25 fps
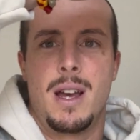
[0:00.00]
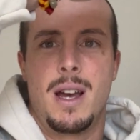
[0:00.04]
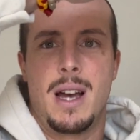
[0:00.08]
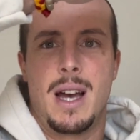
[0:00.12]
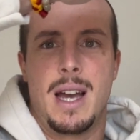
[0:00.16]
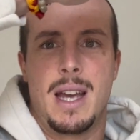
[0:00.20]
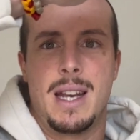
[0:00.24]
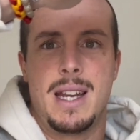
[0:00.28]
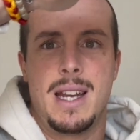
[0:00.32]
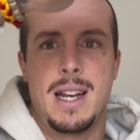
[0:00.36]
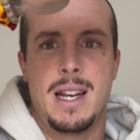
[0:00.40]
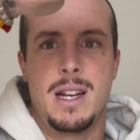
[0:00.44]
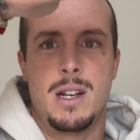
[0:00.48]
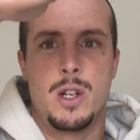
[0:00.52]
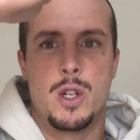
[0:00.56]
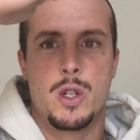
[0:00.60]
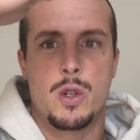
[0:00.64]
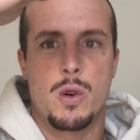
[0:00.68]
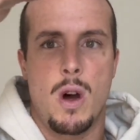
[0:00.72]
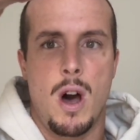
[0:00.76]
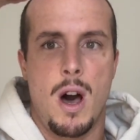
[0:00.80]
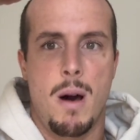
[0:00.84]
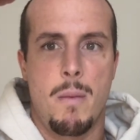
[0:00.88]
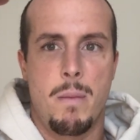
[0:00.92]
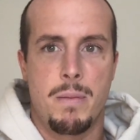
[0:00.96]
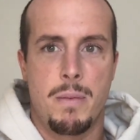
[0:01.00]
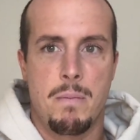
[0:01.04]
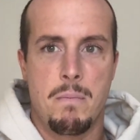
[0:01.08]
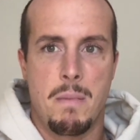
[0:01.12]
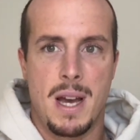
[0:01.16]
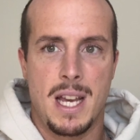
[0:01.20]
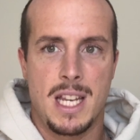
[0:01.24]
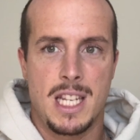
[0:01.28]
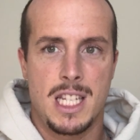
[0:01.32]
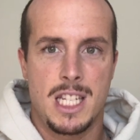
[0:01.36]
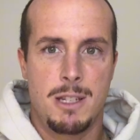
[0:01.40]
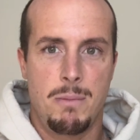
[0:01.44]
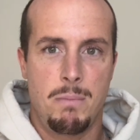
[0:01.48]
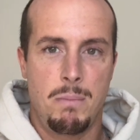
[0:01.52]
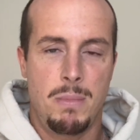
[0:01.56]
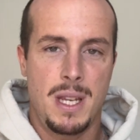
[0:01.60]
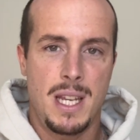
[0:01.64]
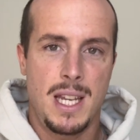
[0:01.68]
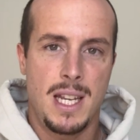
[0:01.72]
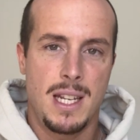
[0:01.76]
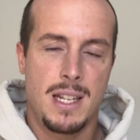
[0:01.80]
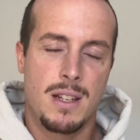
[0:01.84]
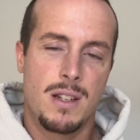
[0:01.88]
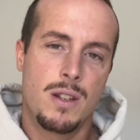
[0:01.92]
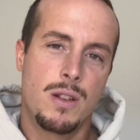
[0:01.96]
I didn't drop my
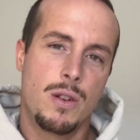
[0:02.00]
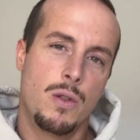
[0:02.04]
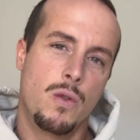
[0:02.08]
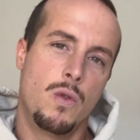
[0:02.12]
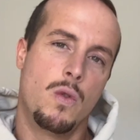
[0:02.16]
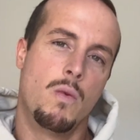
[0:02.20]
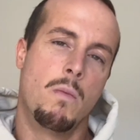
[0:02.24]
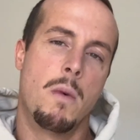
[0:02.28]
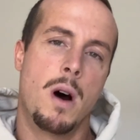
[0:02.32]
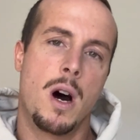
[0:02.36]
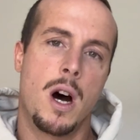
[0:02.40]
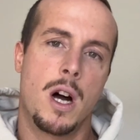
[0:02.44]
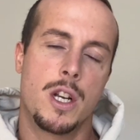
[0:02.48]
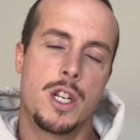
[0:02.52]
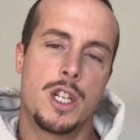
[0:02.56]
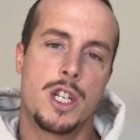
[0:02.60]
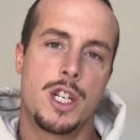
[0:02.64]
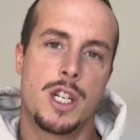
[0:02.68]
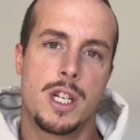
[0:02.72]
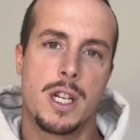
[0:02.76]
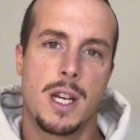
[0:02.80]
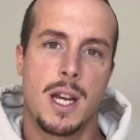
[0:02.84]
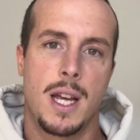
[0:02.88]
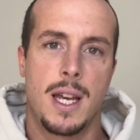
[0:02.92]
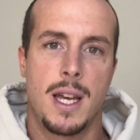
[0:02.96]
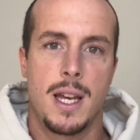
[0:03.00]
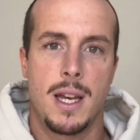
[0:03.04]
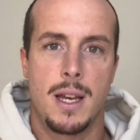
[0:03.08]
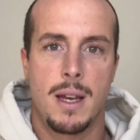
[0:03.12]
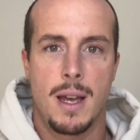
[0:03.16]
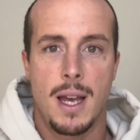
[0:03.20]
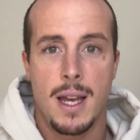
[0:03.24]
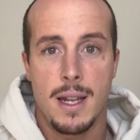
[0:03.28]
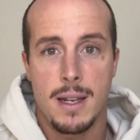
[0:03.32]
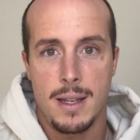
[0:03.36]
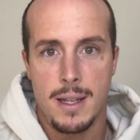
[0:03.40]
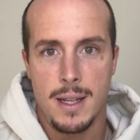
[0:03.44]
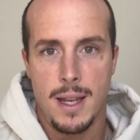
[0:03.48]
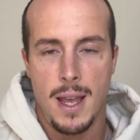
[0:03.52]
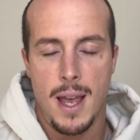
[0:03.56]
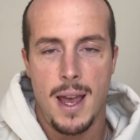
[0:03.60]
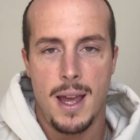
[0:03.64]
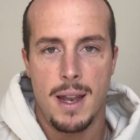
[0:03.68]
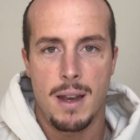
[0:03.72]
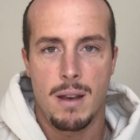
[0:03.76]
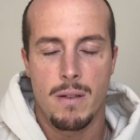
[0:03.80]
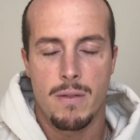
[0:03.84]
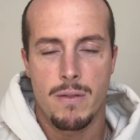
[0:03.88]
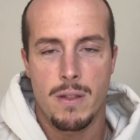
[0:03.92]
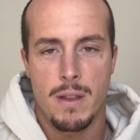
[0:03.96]
speed too much at the
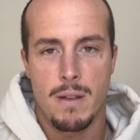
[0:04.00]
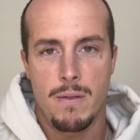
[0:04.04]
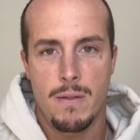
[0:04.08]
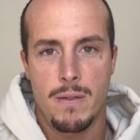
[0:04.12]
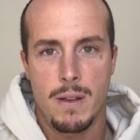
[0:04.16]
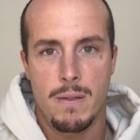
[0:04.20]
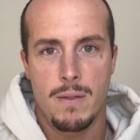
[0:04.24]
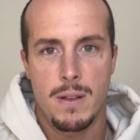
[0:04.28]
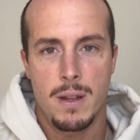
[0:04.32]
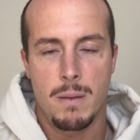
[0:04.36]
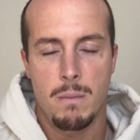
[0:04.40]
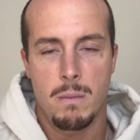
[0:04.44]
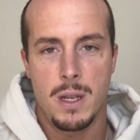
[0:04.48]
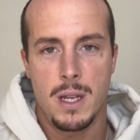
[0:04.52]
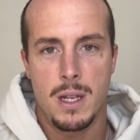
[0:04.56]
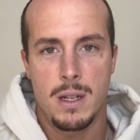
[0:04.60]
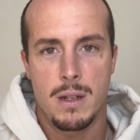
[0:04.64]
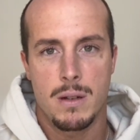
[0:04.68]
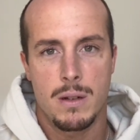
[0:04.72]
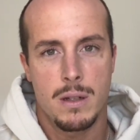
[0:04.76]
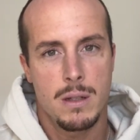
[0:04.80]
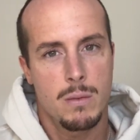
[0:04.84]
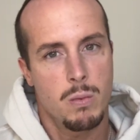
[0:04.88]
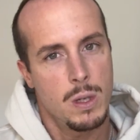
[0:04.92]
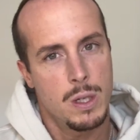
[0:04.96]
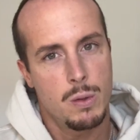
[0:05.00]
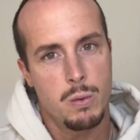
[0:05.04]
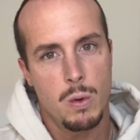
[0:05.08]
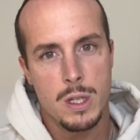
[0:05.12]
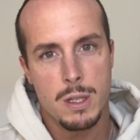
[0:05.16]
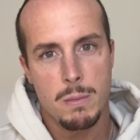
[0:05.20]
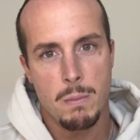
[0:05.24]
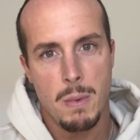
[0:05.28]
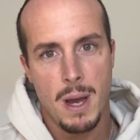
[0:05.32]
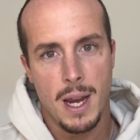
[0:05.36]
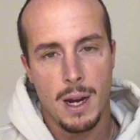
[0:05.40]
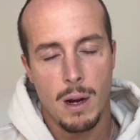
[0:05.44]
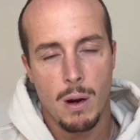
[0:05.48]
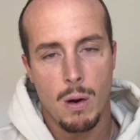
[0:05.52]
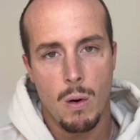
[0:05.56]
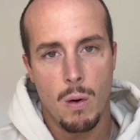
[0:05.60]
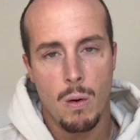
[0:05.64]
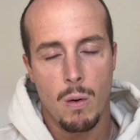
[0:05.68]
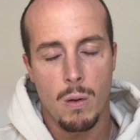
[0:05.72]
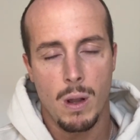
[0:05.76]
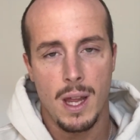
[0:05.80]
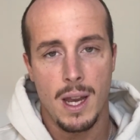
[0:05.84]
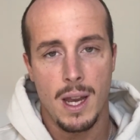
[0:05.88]
end of the 50 meters, which was my goal